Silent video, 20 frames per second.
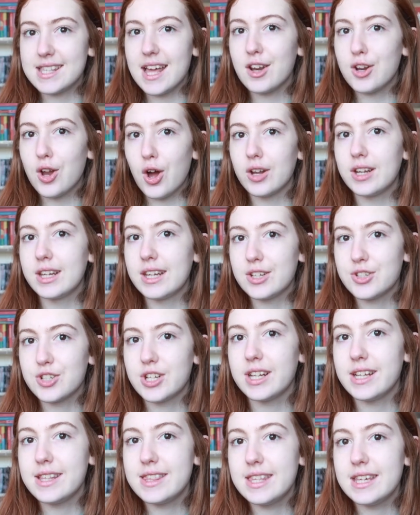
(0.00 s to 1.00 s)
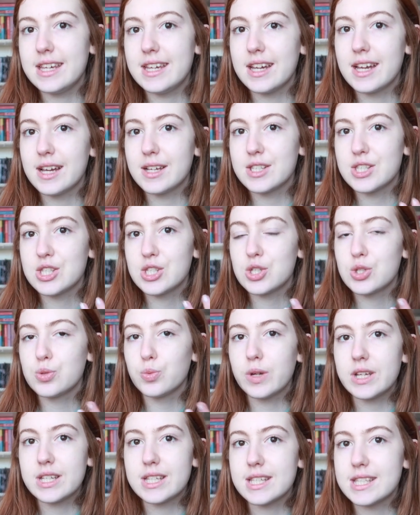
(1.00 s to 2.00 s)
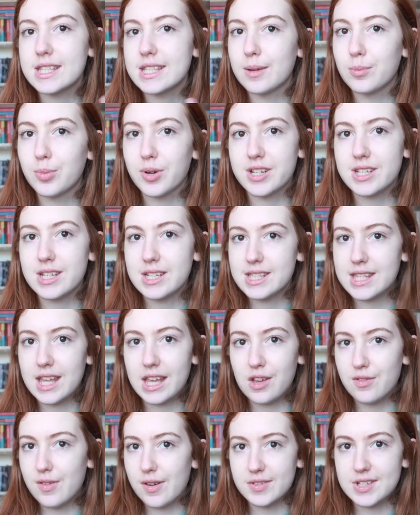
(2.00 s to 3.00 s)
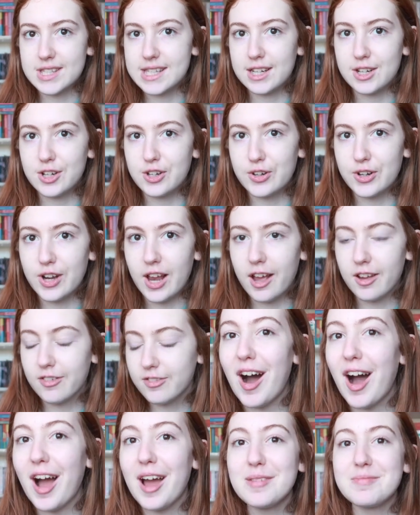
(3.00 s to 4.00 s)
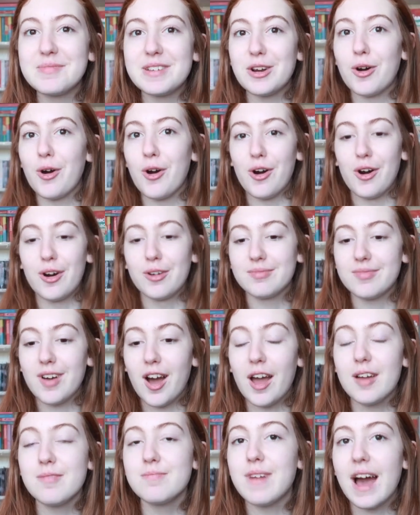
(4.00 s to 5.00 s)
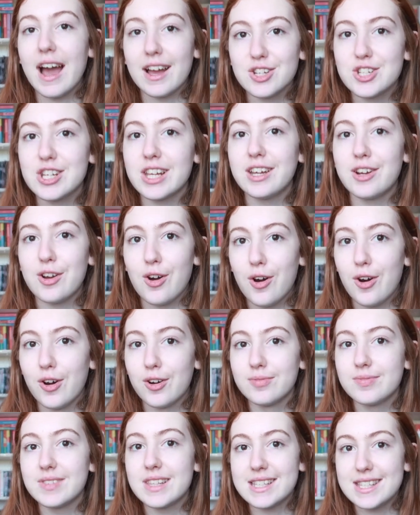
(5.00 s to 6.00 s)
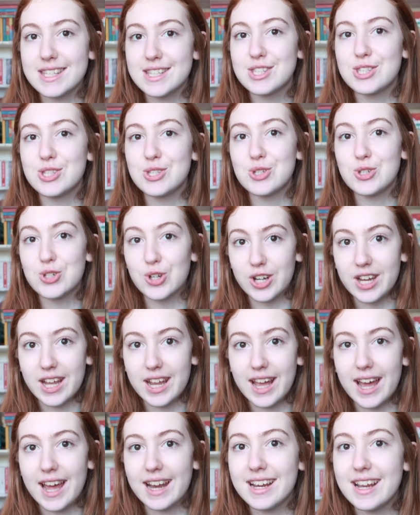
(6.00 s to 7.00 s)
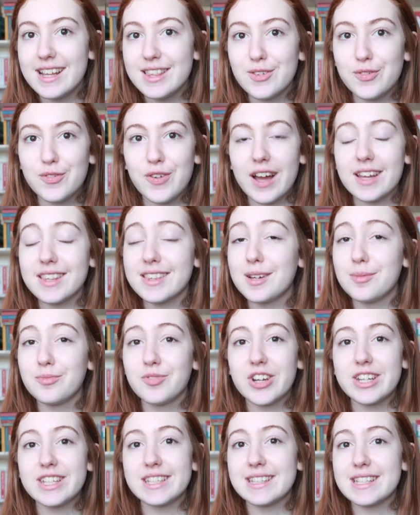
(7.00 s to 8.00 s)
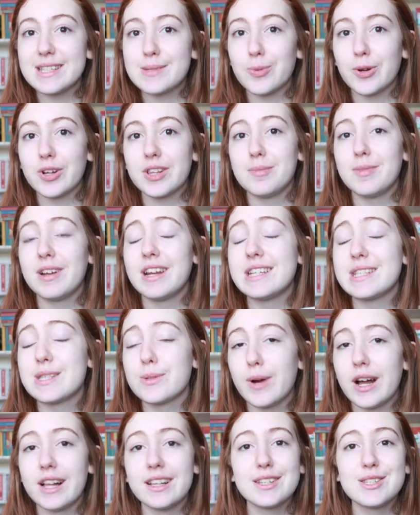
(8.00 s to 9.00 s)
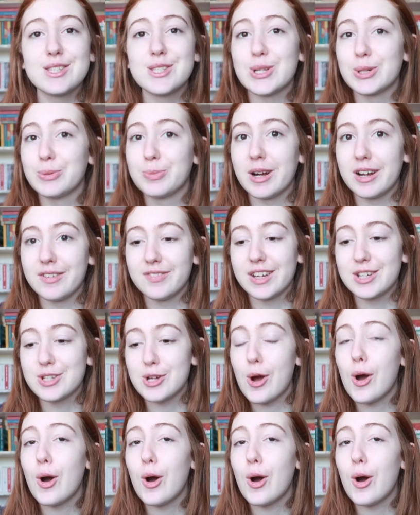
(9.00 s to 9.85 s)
that not literally the sweetest and prettiest thing you've ever seen in your life? I'm in awe. I'm actually in awe. This is stunning. And the fact that I'm reading this book at the minute as well is so perfect.